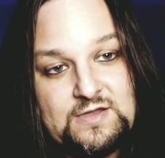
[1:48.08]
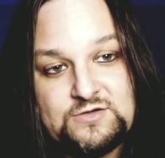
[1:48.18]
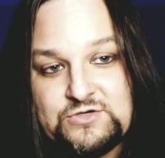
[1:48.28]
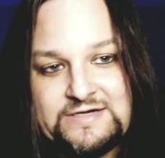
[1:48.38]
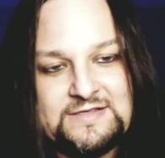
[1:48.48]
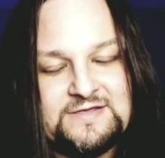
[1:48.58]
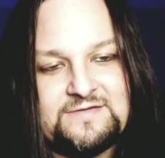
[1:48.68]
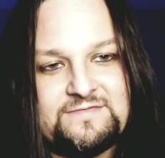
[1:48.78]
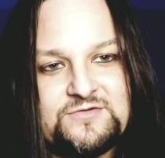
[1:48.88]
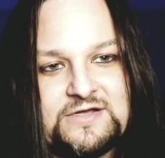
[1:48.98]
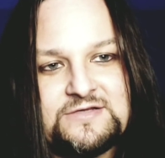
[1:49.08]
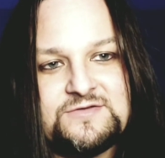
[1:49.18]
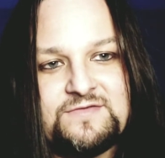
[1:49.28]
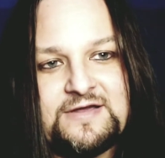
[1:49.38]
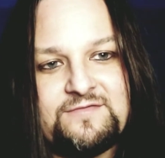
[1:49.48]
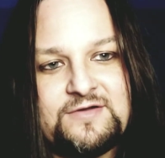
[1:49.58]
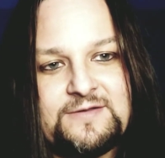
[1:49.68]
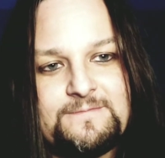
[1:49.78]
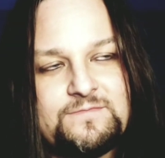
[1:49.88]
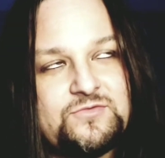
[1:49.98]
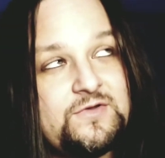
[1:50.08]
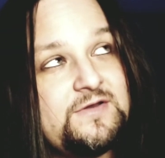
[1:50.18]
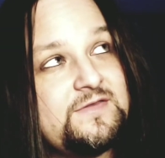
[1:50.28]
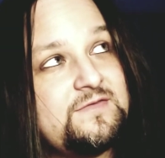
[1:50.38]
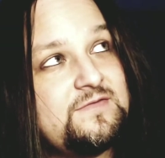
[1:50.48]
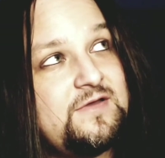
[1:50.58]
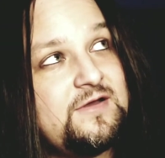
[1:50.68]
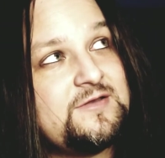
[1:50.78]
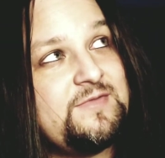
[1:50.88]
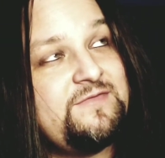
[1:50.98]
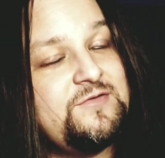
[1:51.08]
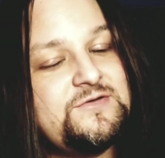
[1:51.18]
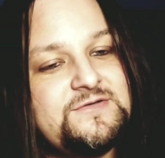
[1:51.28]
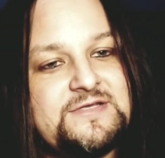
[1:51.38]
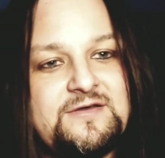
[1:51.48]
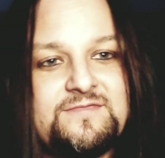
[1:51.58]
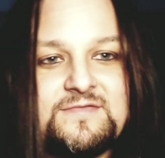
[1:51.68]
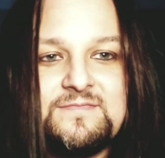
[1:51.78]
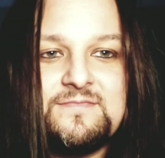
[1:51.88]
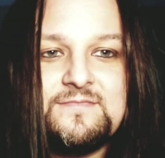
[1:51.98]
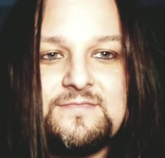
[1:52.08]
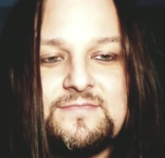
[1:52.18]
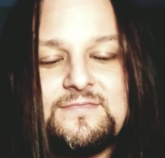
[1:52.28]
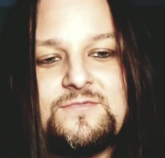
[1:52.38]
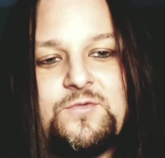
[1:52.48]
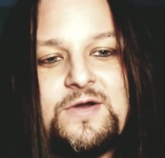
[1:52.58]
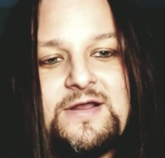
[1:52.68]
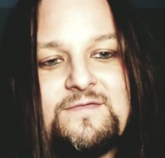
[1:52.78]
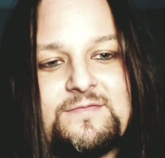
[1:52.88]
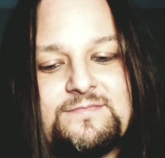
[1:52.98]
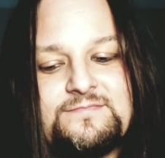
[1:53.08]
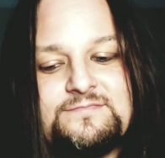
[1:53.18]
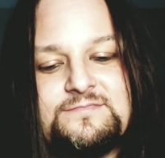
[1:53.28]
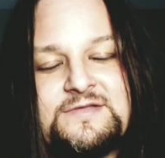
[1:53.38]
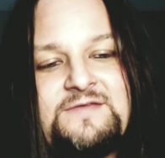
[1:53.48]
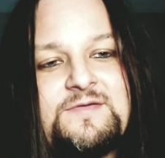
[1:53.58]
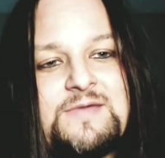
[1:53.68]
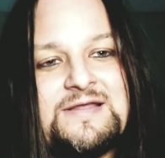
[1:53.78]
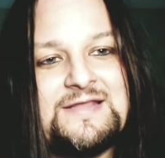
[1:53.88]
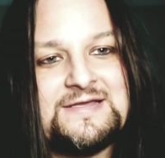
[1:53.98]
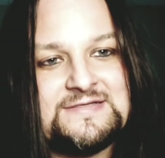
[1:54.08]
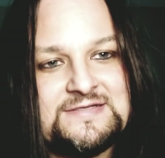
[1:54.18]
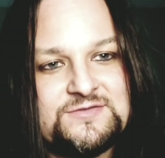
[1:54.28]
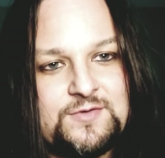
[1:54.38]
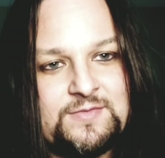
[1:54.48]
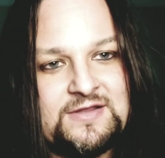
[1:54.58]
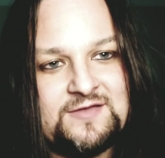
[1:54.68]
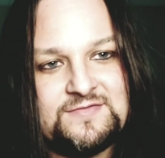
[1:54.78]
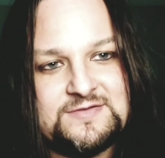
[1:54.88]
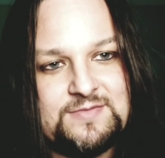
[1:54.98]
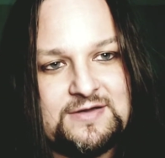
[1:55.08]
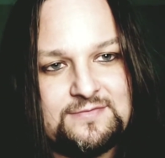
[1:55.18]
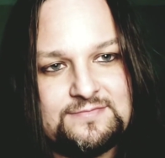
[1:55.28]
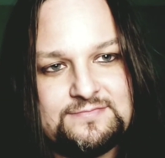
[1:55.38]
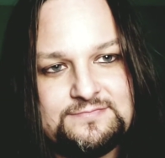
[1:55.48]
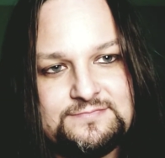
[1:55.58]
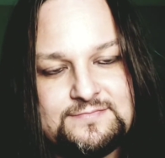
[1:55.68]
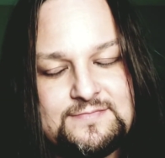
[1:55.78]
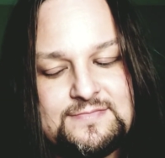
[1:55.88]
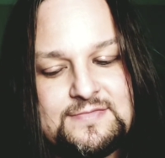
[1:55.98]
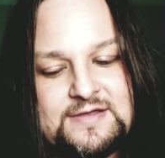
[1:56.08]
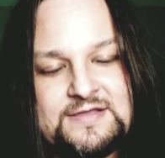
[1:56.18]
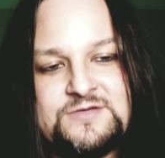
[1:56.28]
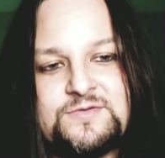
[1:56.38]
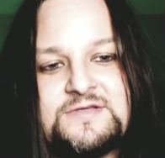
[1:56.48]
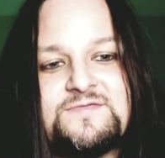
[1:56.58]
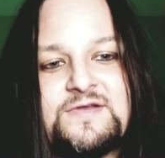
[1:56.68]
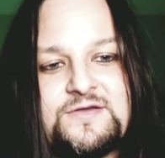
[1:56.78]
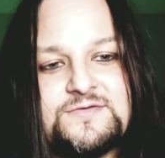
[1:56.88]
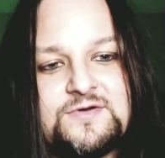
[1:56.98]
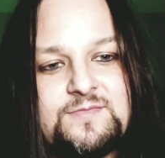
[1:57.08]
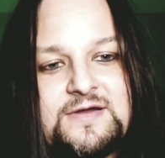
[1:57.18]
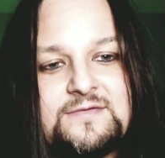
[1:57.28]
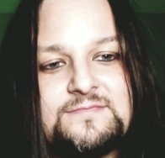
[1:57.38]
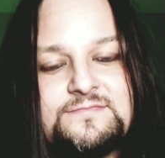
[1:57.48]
Trying to live, trying to survive, right? Trying to talk to my future self, whatever. Leaving my legacy is what my life is about. And that's what these videos are about.